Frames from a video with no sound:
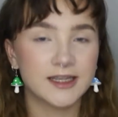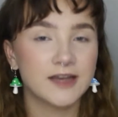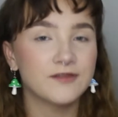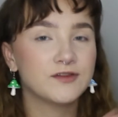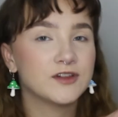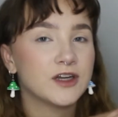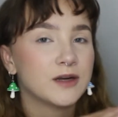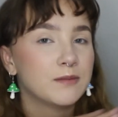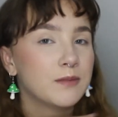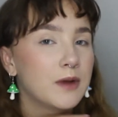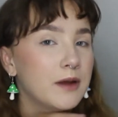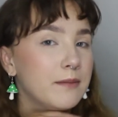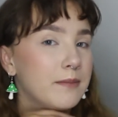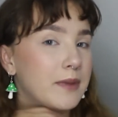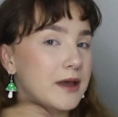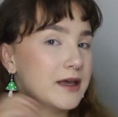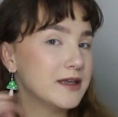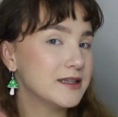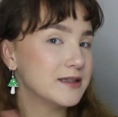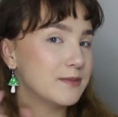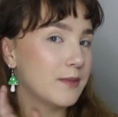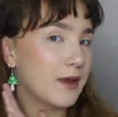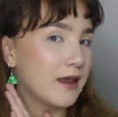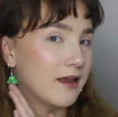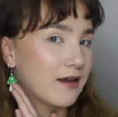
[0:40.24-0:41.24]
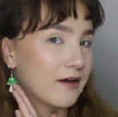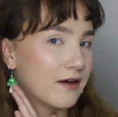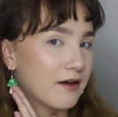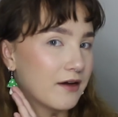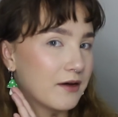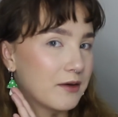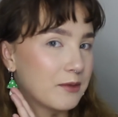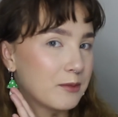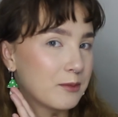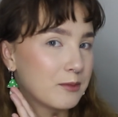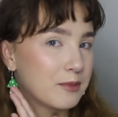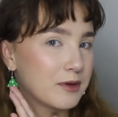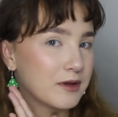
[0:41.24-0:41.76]
I've done my base
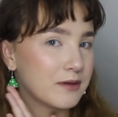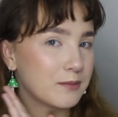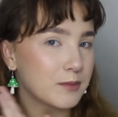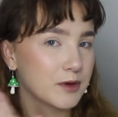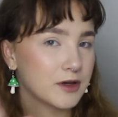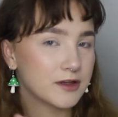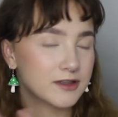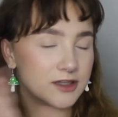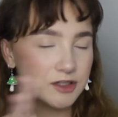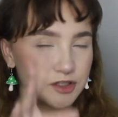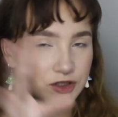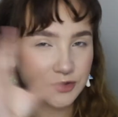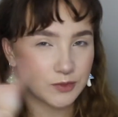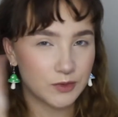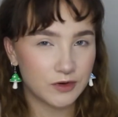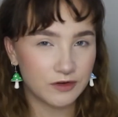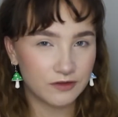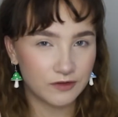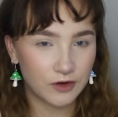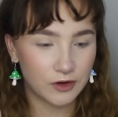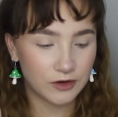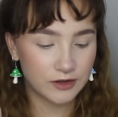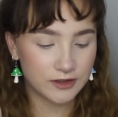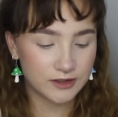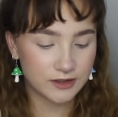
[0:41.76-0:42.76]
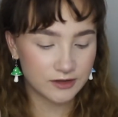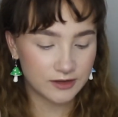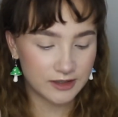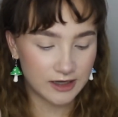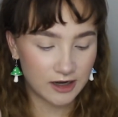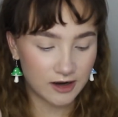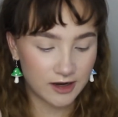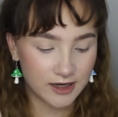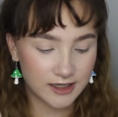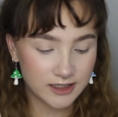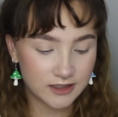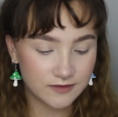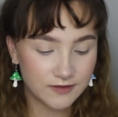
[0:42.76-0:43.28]
makeup because I just want to focus on the
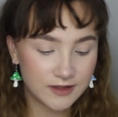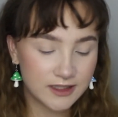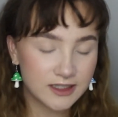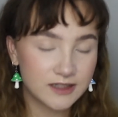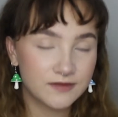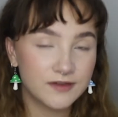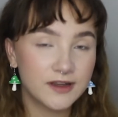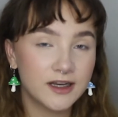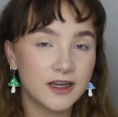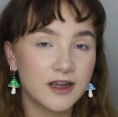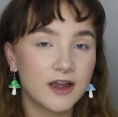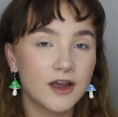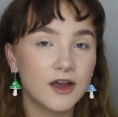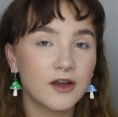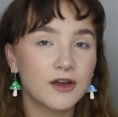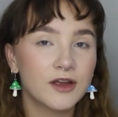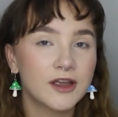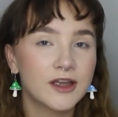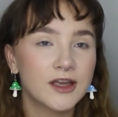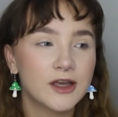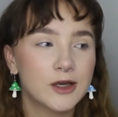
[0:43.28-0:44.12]
eyes for this video.